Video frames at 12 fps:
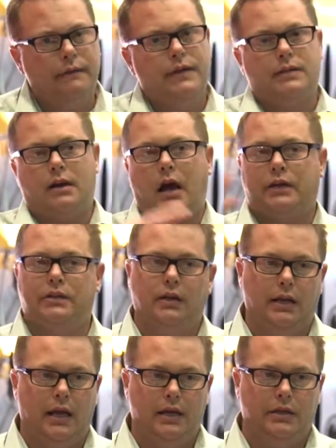of this
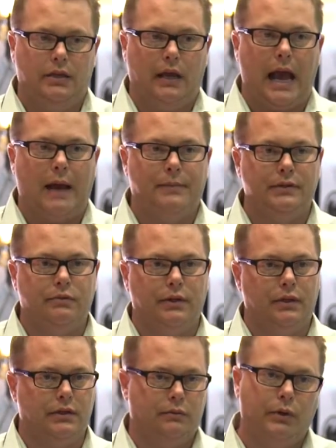oxygenation happens
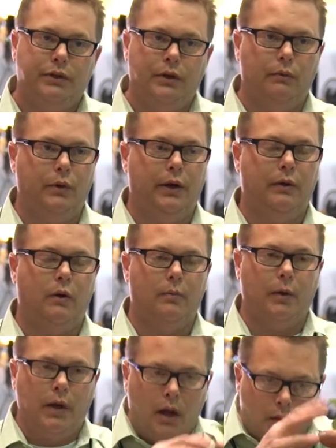with your rooting
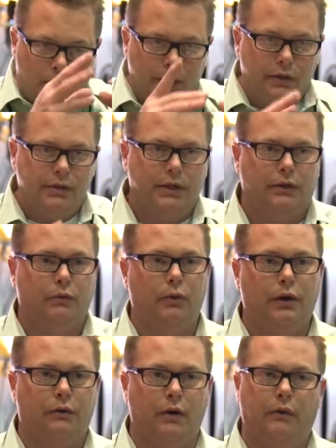hormone, producing the
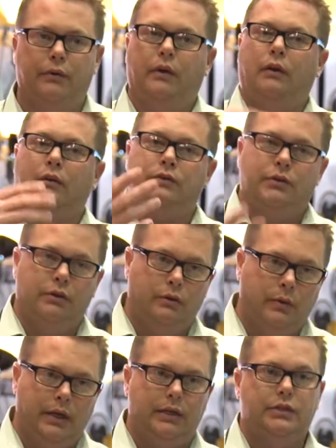root growth. 2
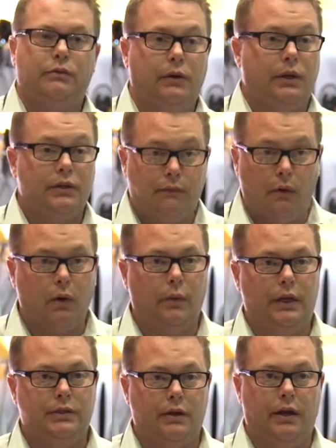weeks, 3 weeks, 4
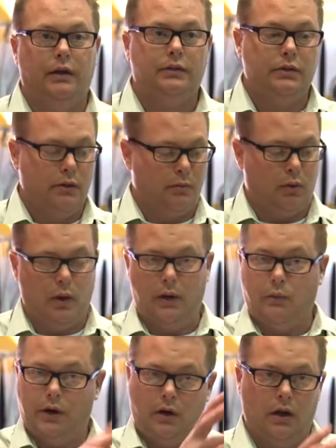weeks on it, to the
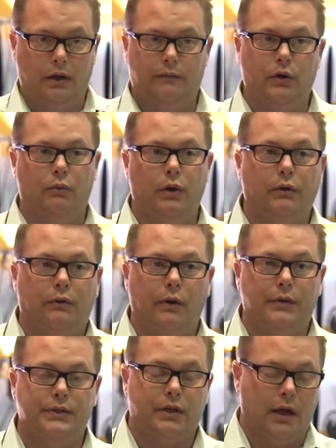point when all of your root
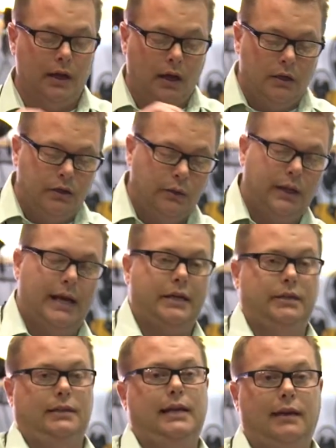growth is gone. You can
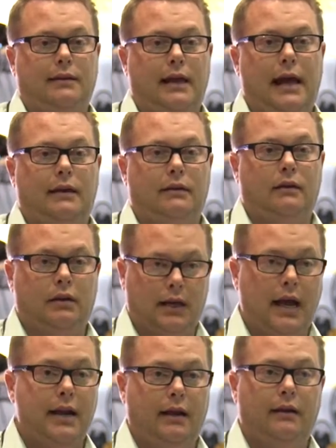actually take that
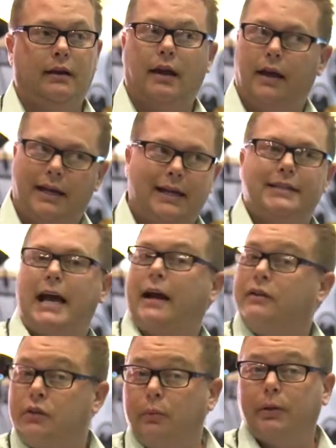cutting, an
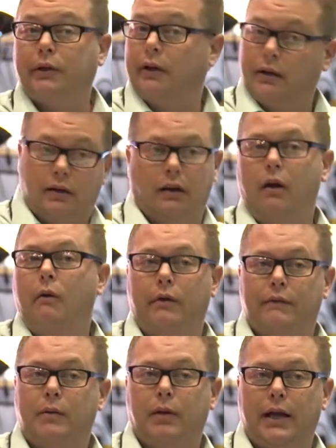exact duplicate, a clone
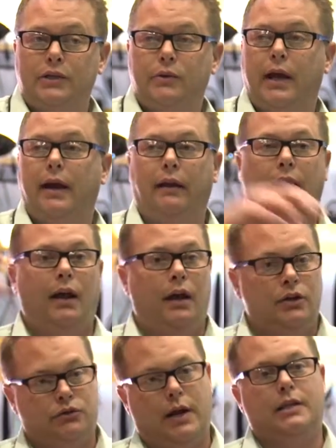of the plant you had,
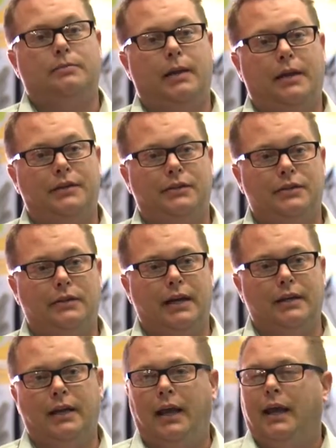transplant and do
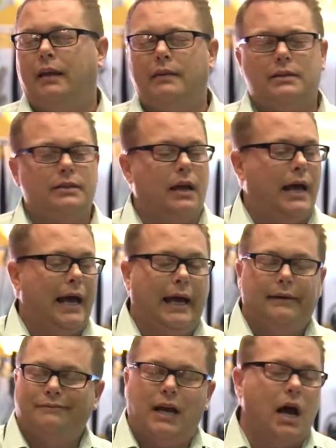that. And there's
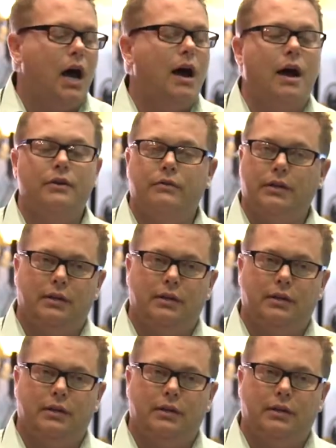100